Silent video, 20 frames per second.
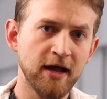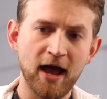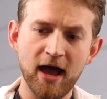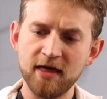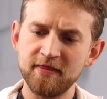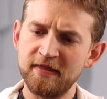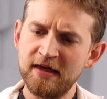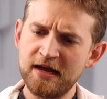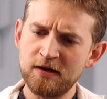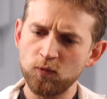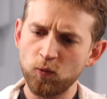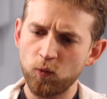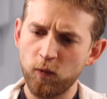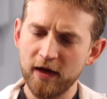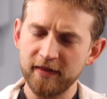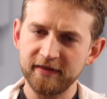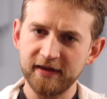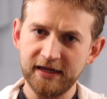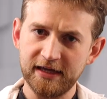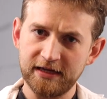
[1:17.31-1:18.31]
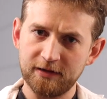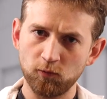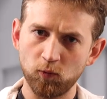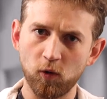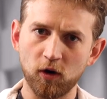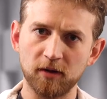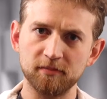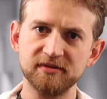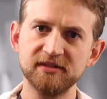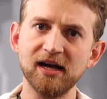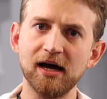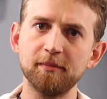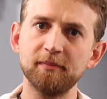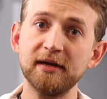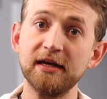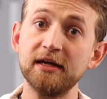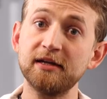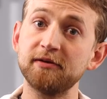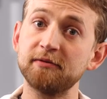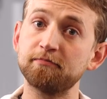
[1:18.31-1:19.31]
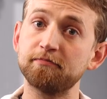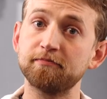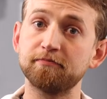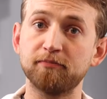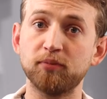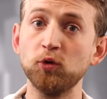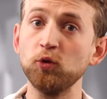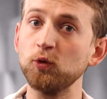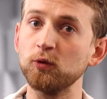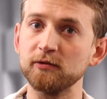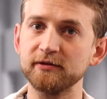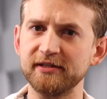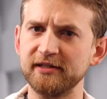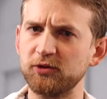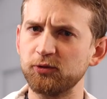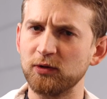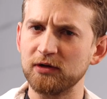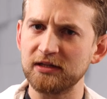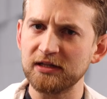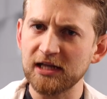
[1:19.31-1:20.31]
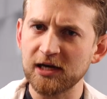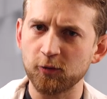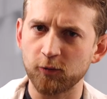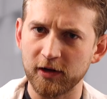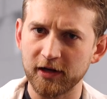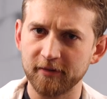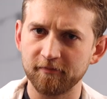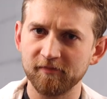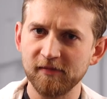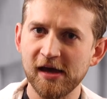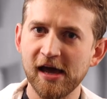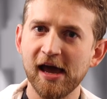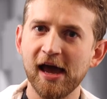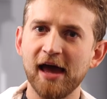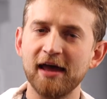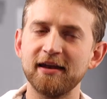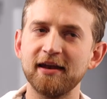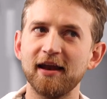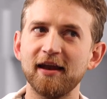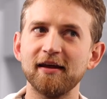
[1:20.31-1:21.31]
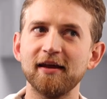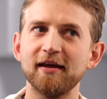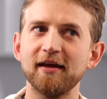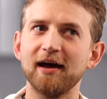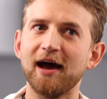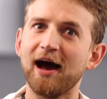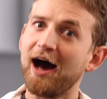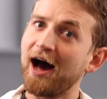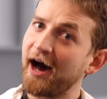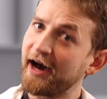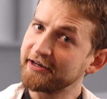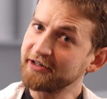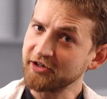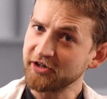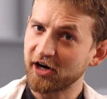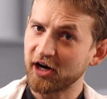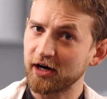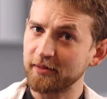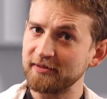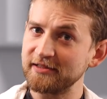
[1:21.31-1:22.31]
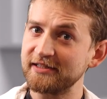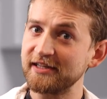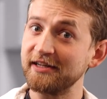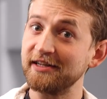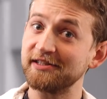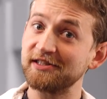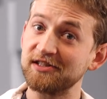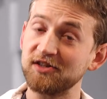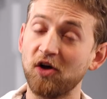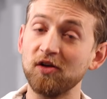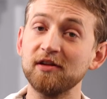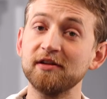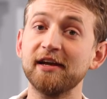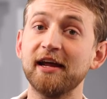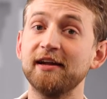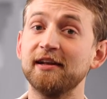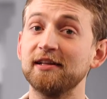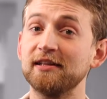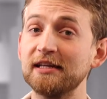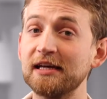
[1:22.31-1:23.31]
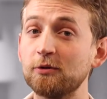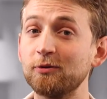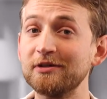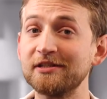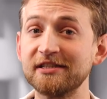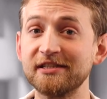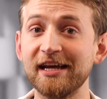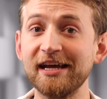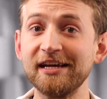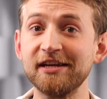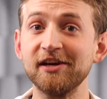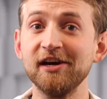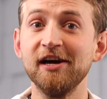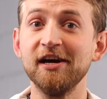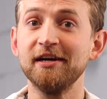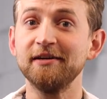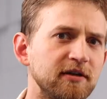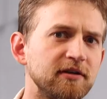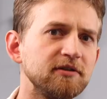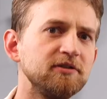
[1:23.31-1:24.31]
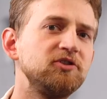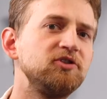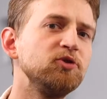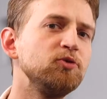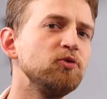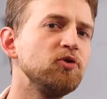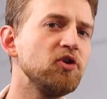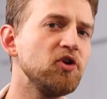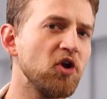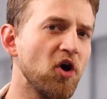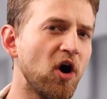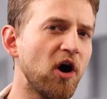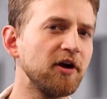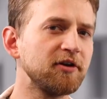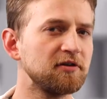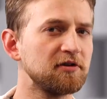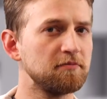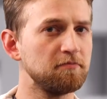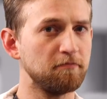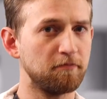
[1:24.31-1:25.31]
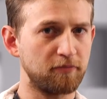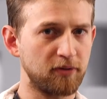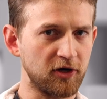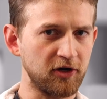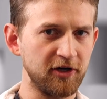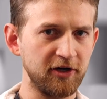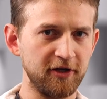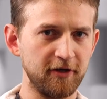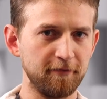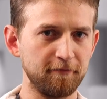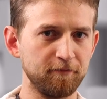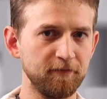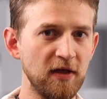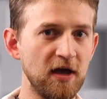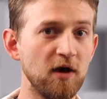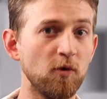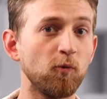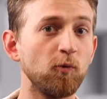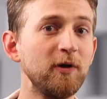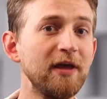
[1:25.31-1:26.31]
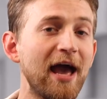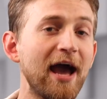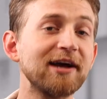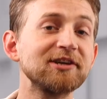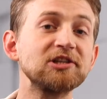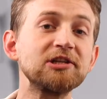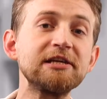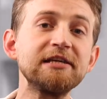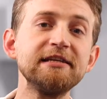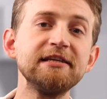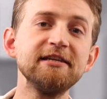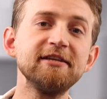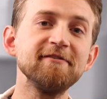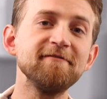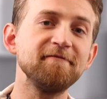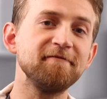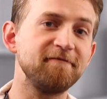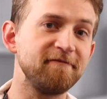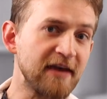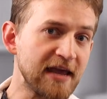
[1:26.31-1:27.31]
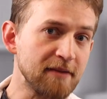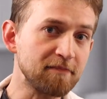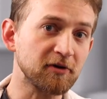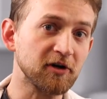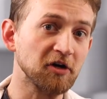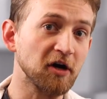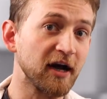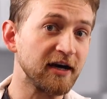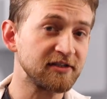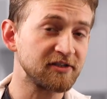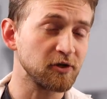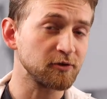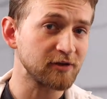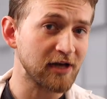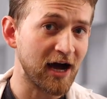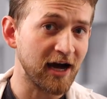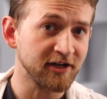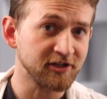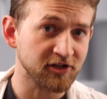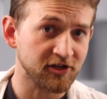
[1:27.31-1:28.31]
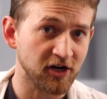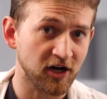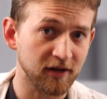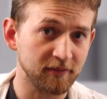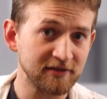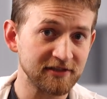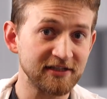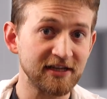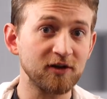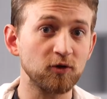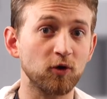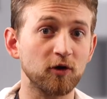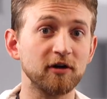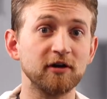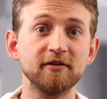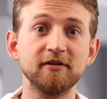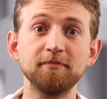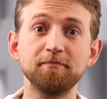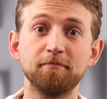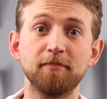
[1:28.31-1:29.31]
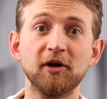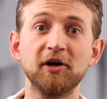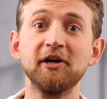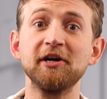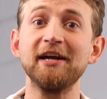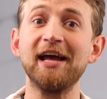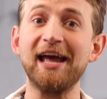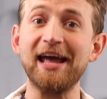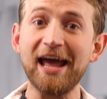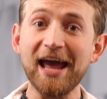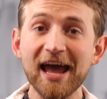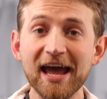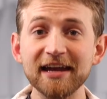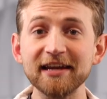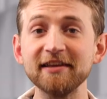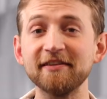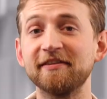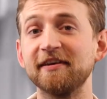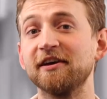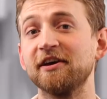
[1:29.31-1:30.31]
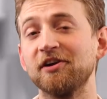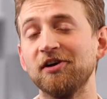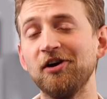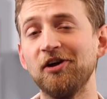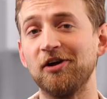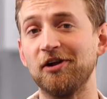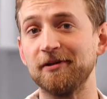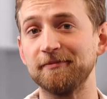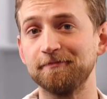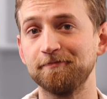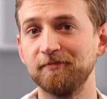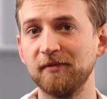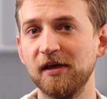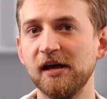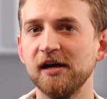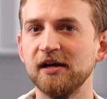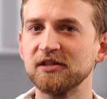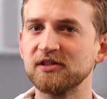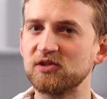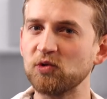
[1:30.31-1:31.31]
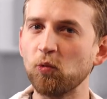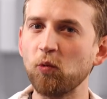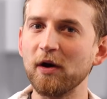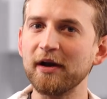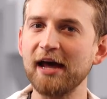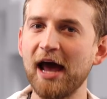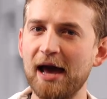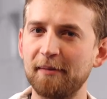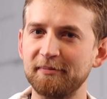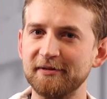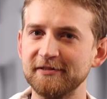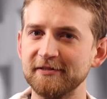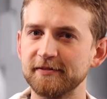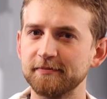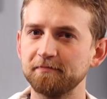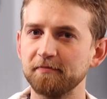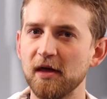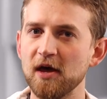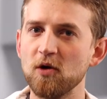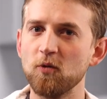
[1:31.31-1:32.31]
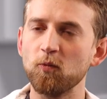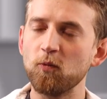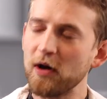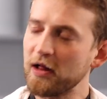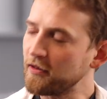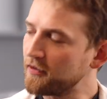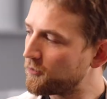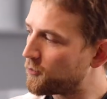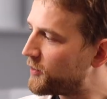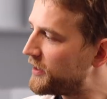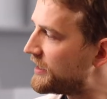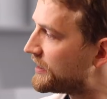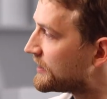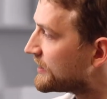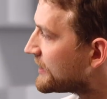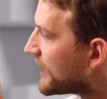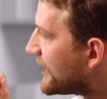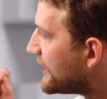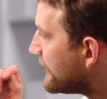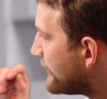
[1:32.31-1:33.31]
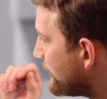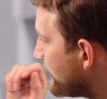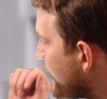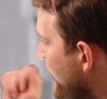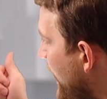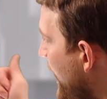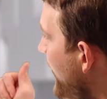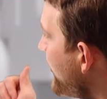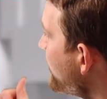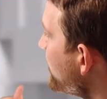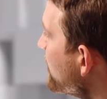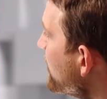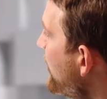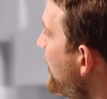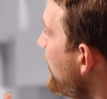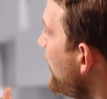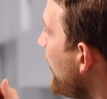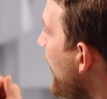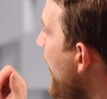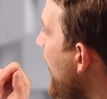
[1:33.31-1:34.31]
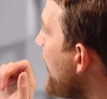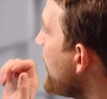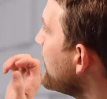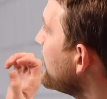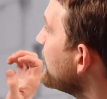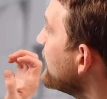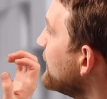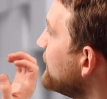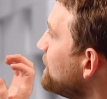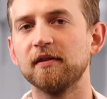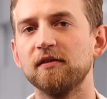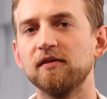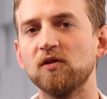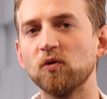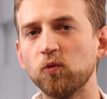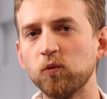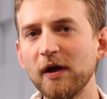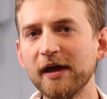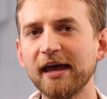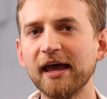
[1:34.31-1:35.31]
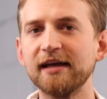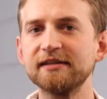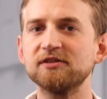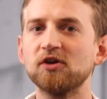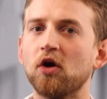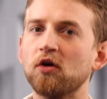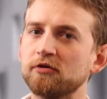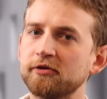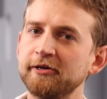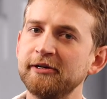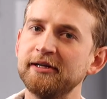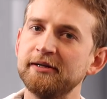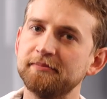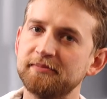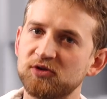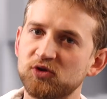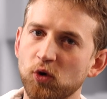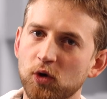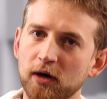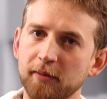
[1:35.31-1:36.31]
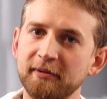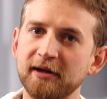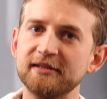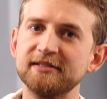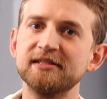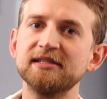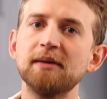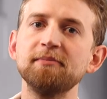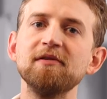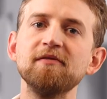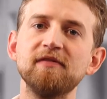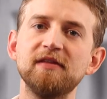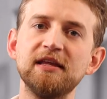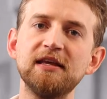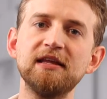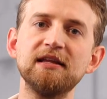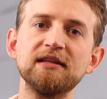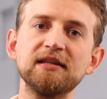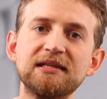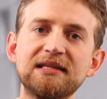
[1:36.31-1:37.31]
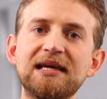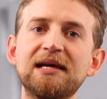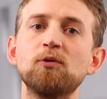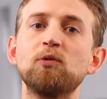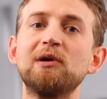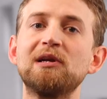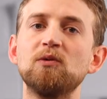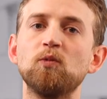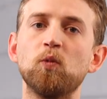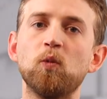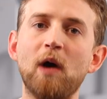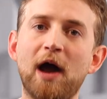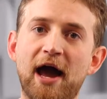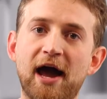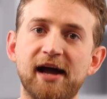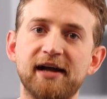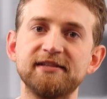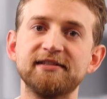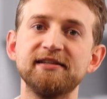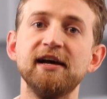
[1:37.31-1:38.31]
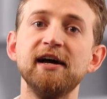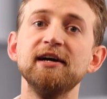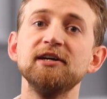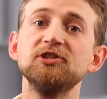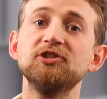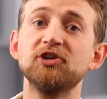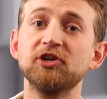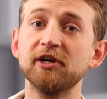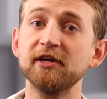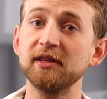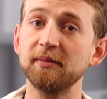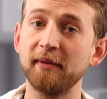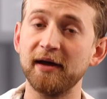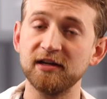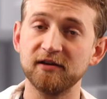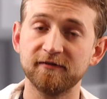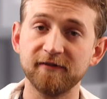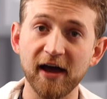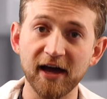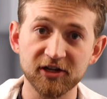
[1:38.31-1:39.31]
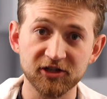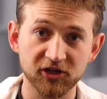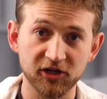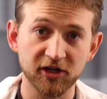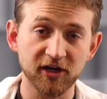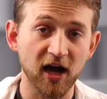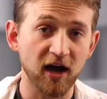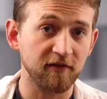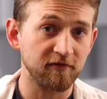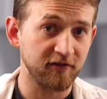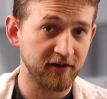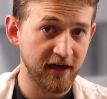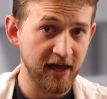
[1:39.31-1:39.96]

And then when it warms up, it pools into a liquid. Hydrocarbons in a solid and a liquid state do not burn. We actually need to vaporize those hydrocarbons in order to burn anything at all. So what happens? Well, we light the candle and the wick has already absorbed some of the liquid wax during the manufacturing of the